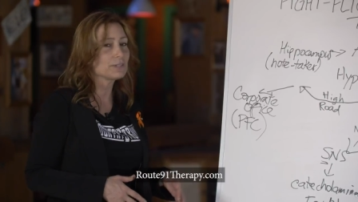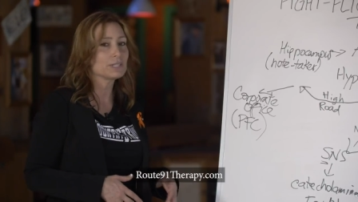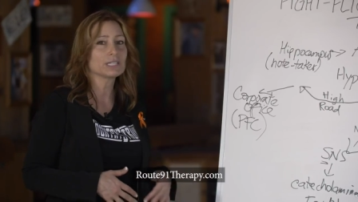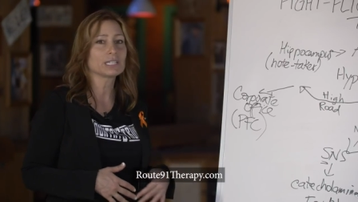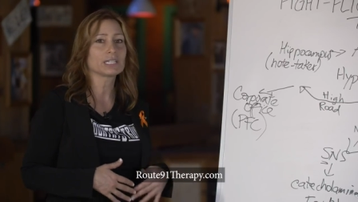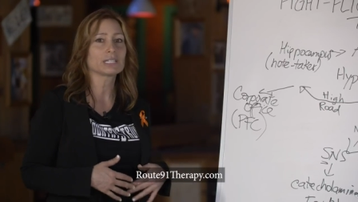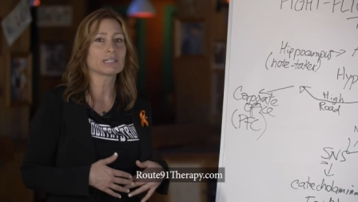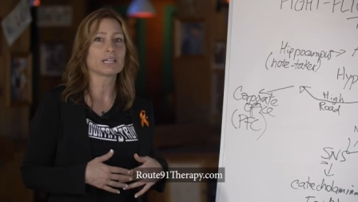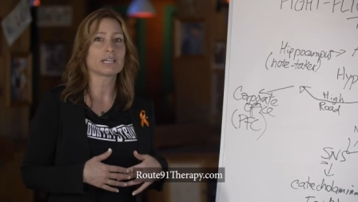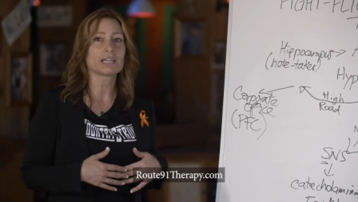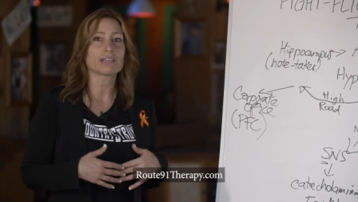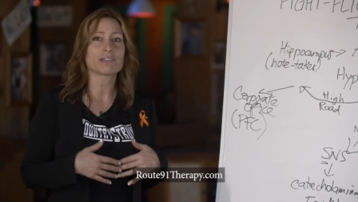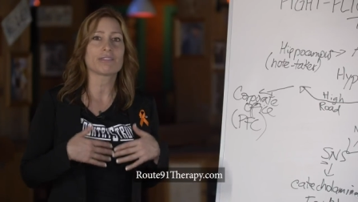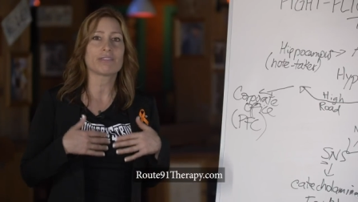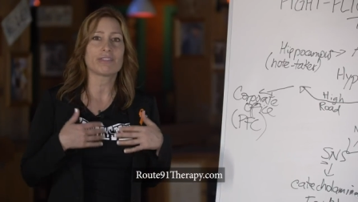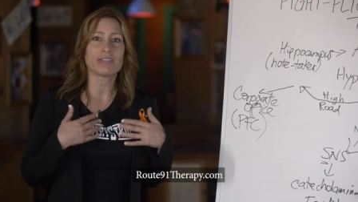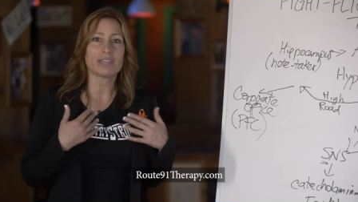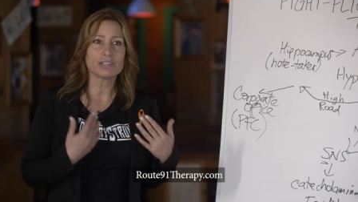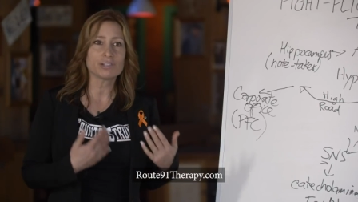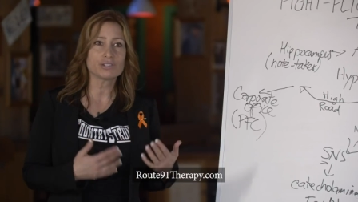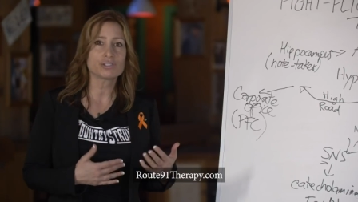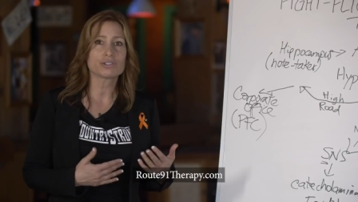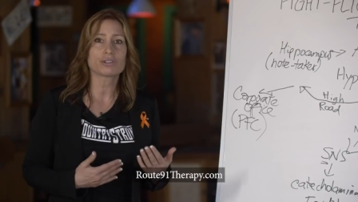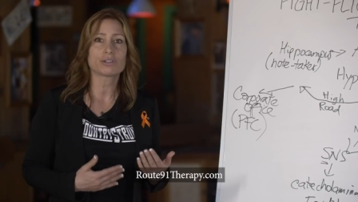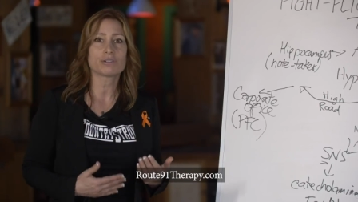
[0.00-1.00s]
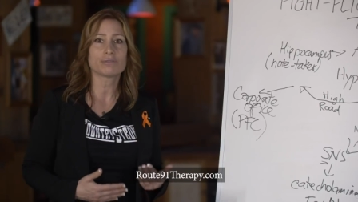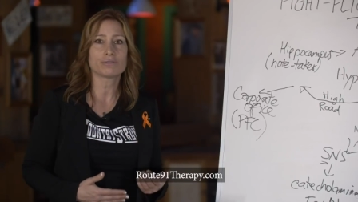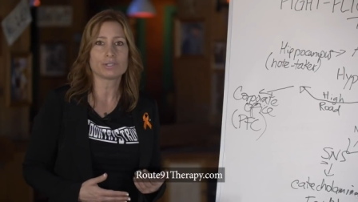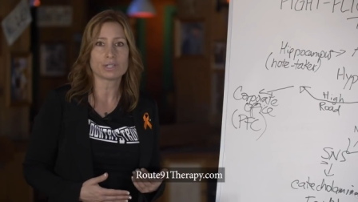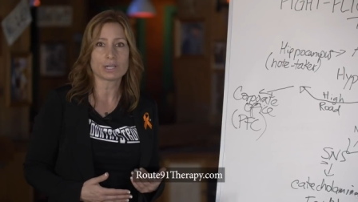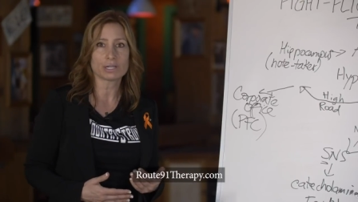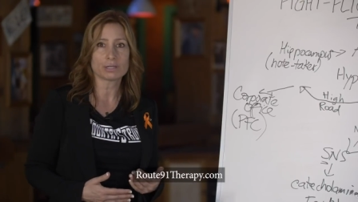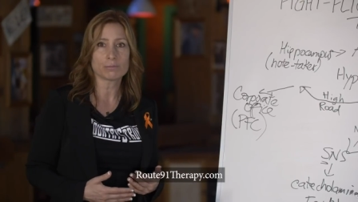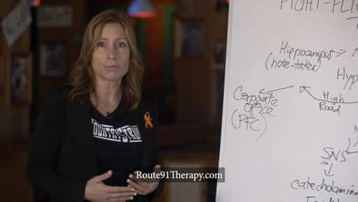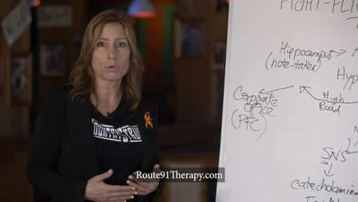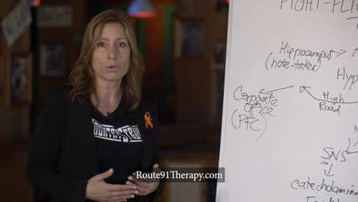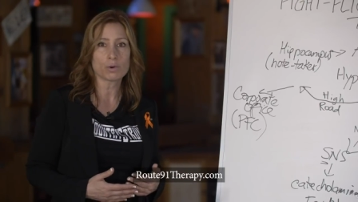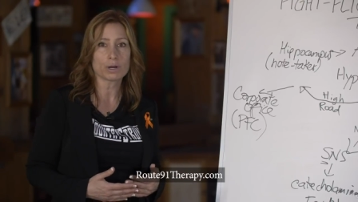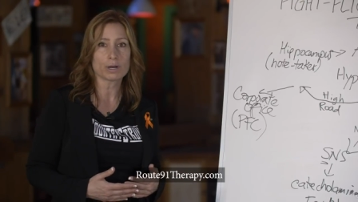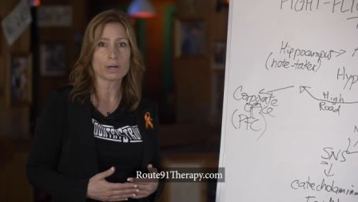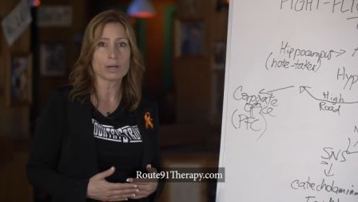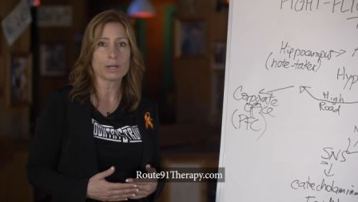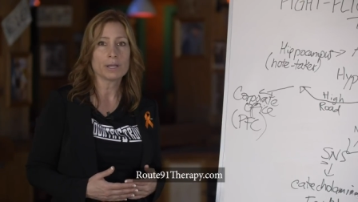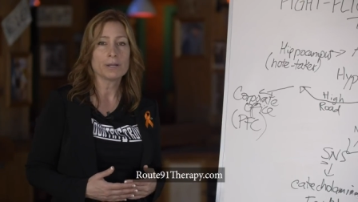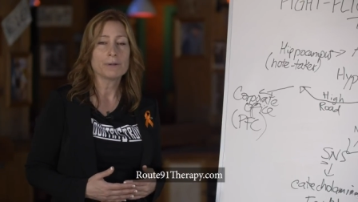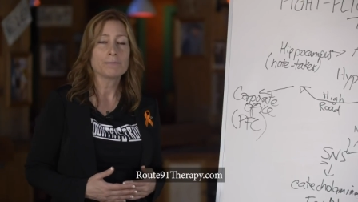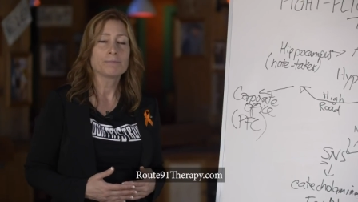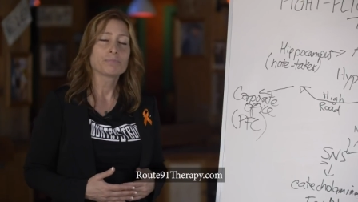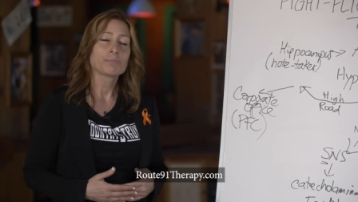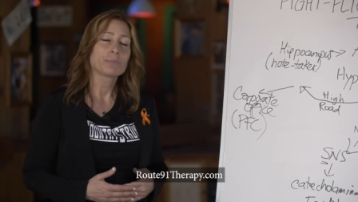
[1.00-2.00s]
Feeling like they should have done
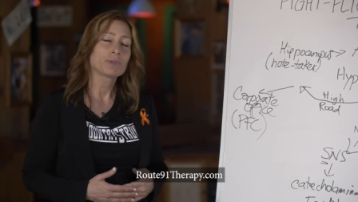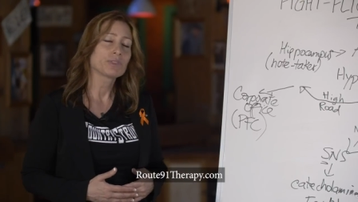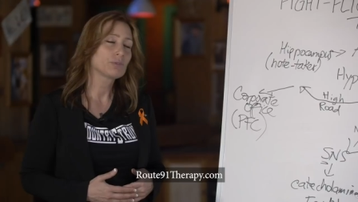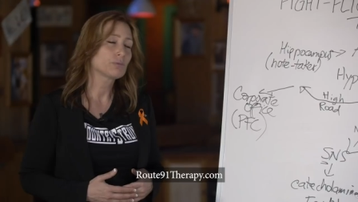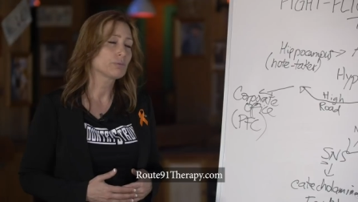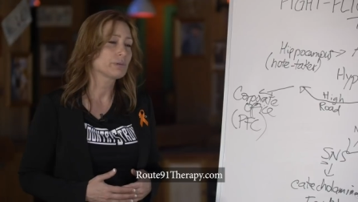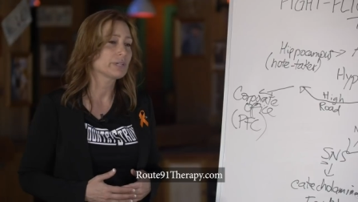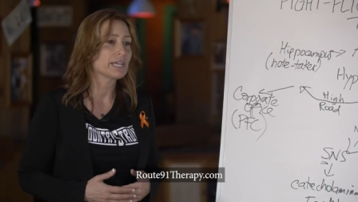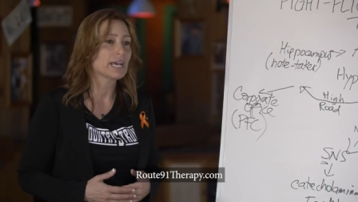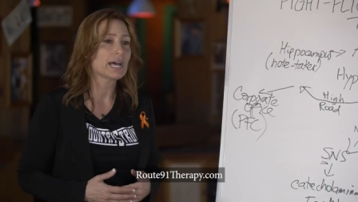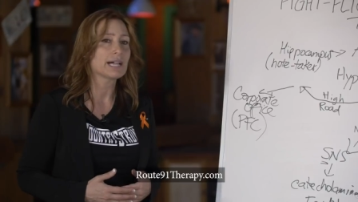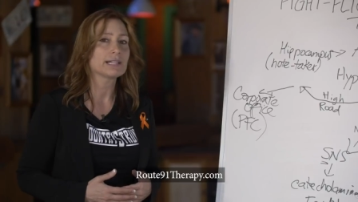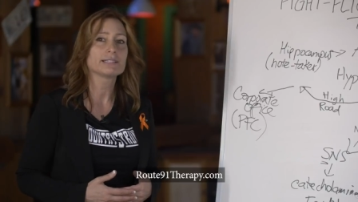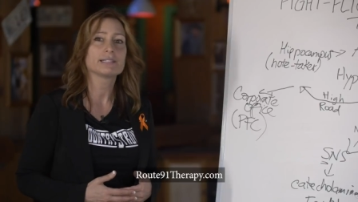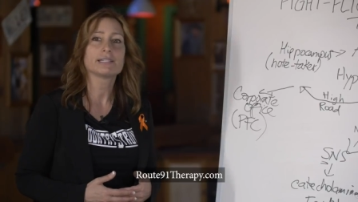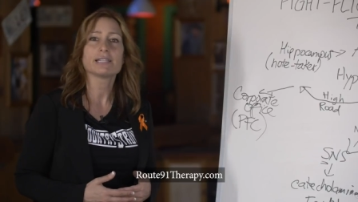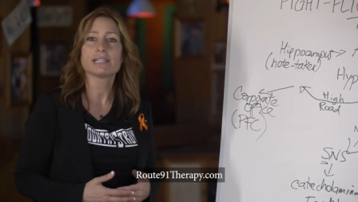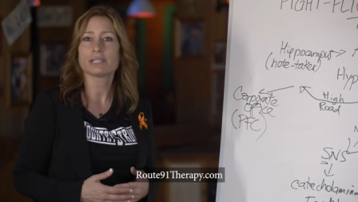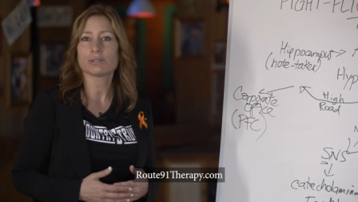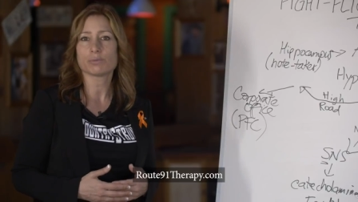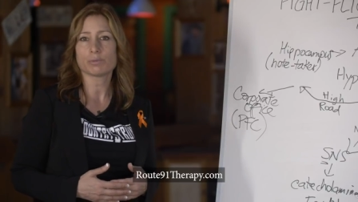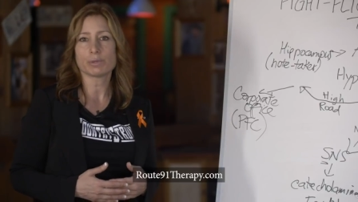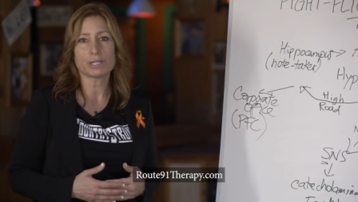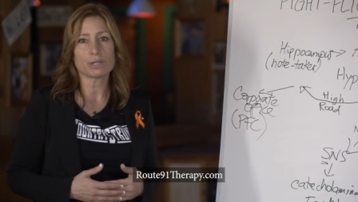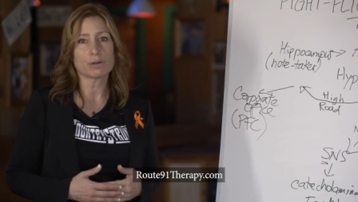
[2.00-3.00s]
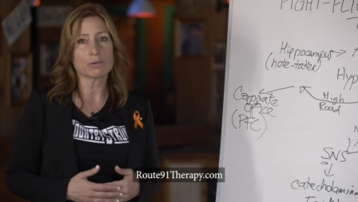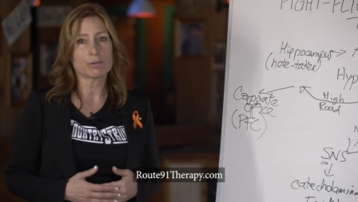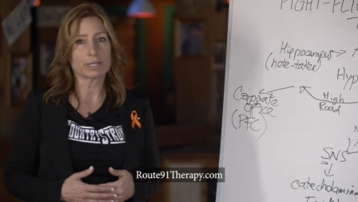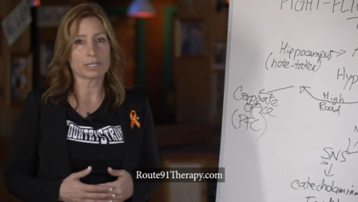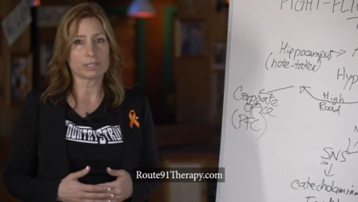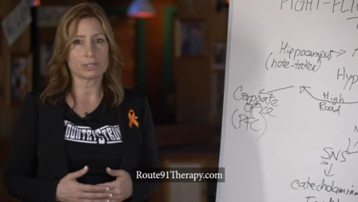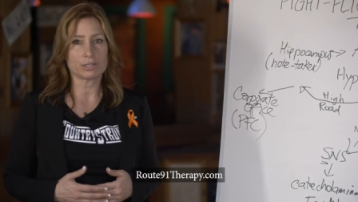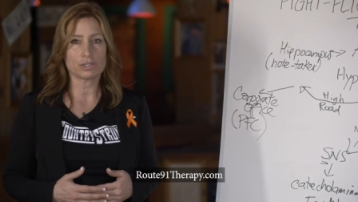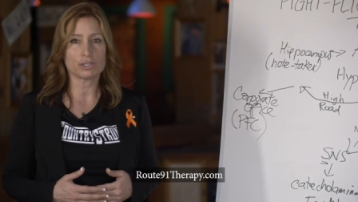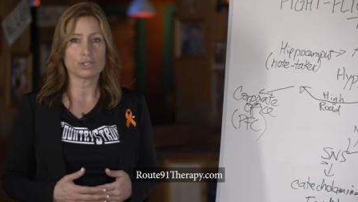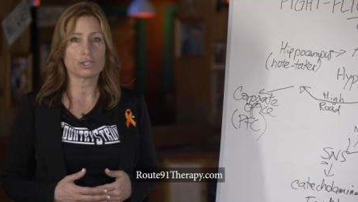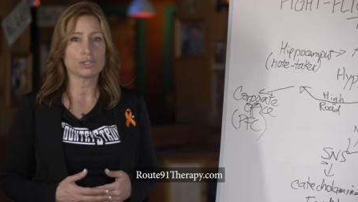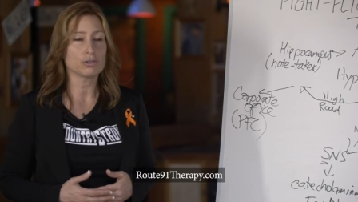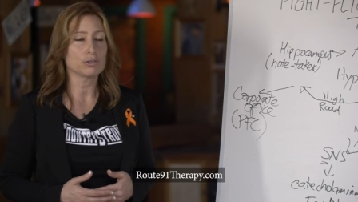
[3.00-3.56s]
more. But the reality is we don't get to